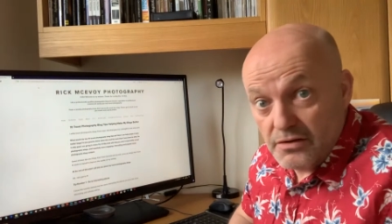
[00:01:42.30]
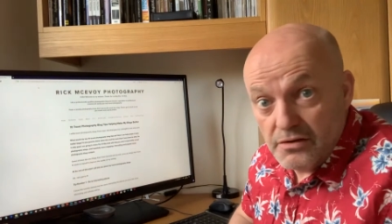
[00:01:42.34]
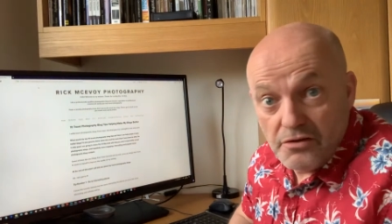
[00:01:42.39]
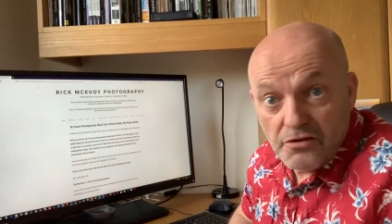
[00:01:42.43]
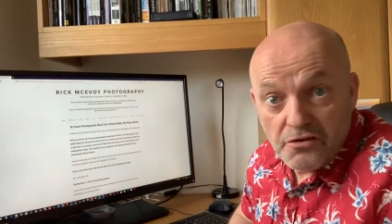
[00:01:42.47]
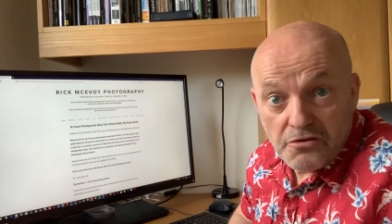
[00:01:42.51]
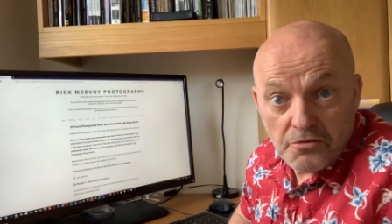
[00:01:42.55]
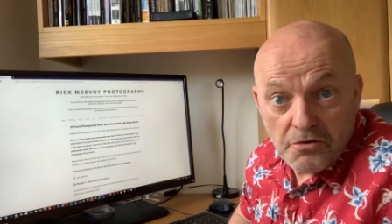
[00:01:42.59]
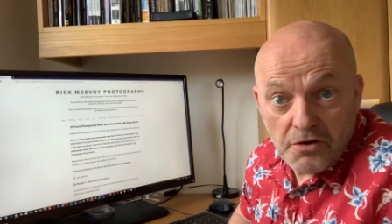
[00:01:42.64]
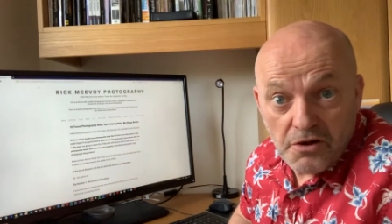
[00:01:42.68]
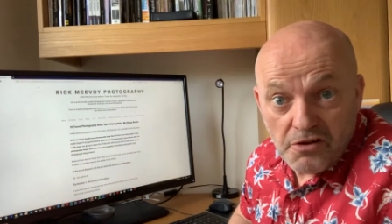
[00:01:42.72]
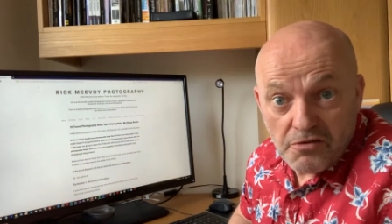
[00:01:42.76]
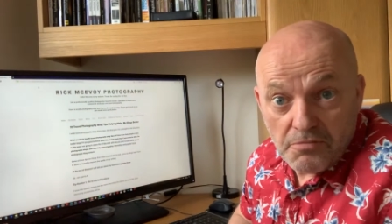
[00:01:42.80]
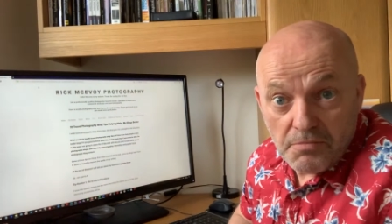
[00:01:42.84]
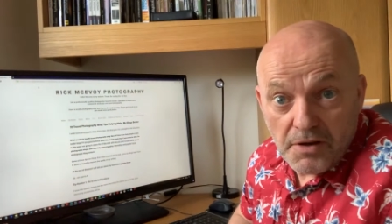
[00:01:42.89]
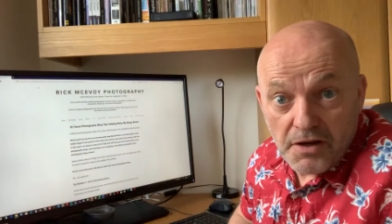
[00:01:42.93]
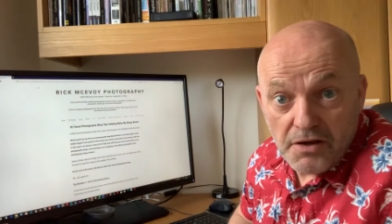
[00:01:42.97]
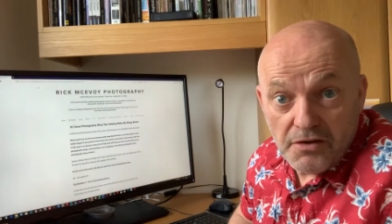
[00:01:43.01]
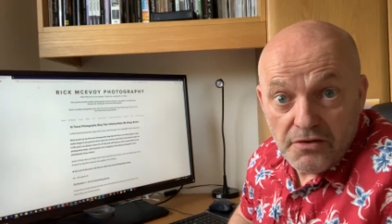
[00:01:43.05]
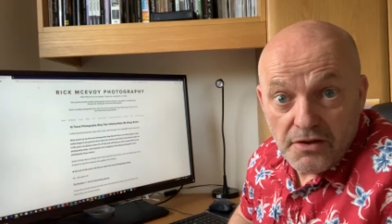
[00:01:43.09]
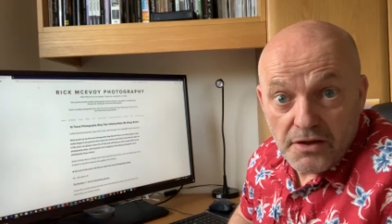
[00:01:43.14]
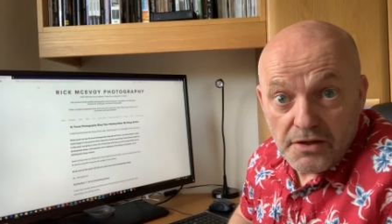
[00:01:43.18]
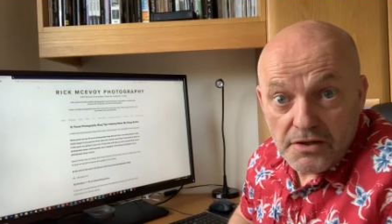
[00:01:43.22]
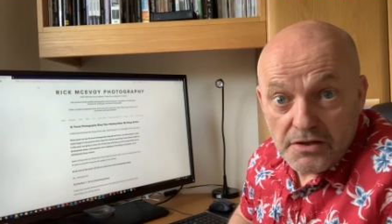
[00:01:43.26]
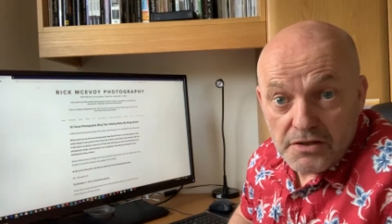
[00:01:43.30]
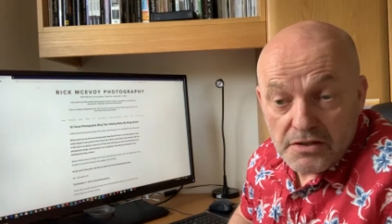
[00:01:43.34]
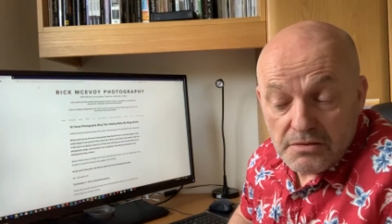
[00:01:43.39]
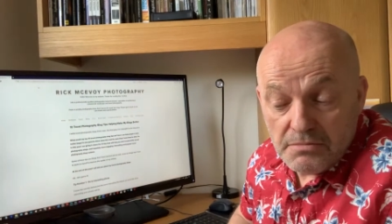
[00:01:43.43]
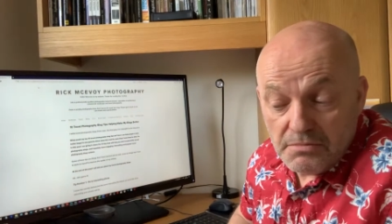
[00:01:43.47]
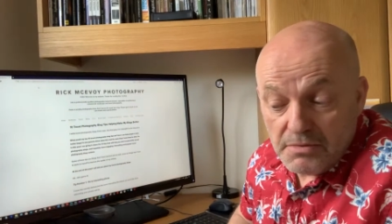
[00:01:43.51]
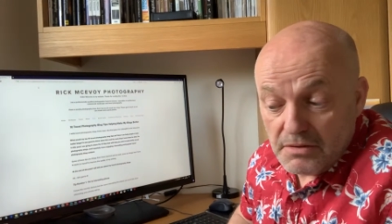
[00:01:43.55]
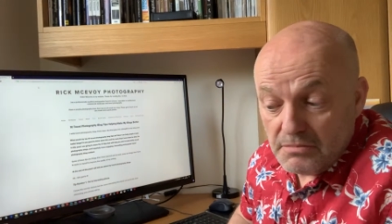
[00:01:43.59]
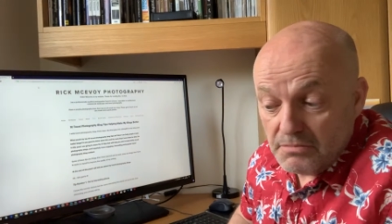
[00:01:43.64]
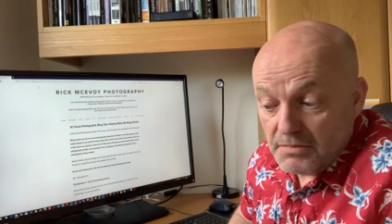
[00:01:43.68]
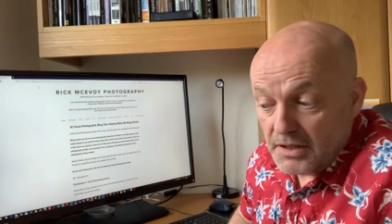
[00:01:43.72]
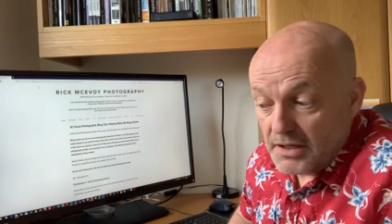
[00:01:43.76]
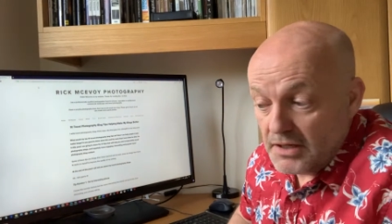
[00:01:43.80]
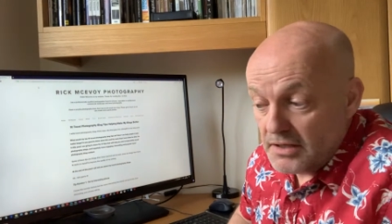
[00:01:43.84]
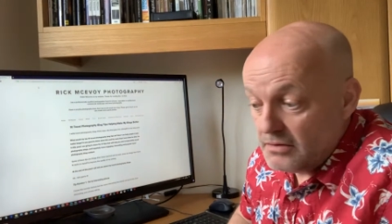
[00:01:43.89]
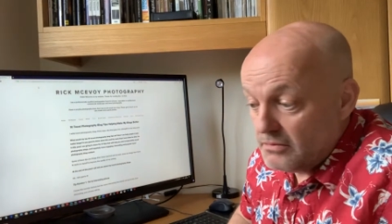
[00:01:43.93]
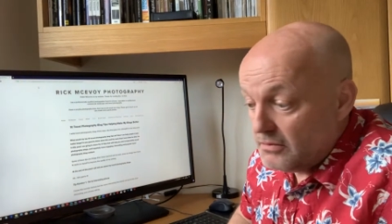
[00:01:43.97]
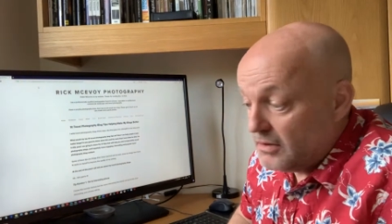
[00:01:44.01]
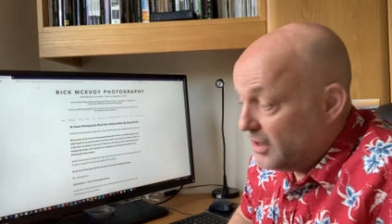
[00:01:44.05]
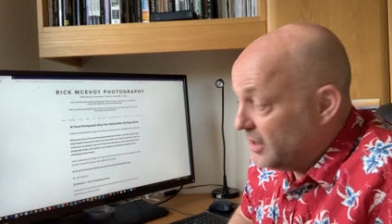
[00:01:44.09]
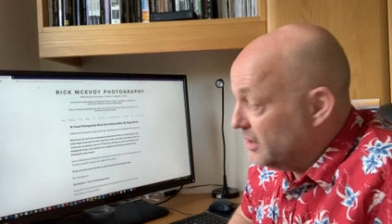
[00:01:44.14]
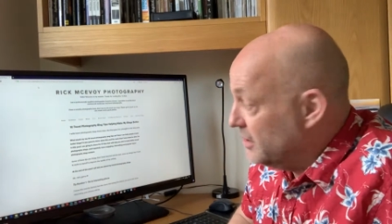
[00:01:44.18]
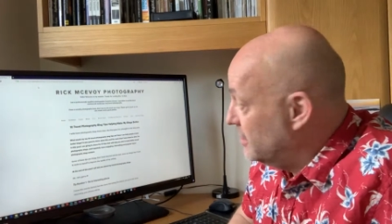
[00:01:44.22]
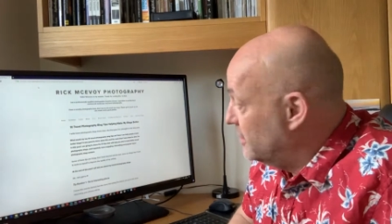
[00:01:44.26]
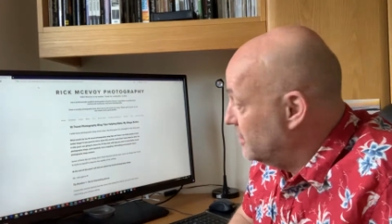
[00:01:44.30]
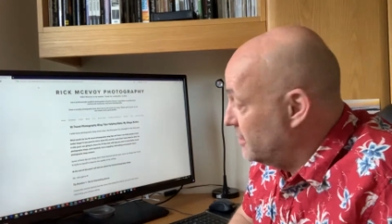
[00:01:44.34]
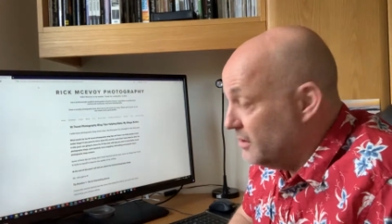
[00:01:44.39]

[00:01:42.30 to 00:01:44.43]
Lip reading: in the Squarespace editor bit, by the way.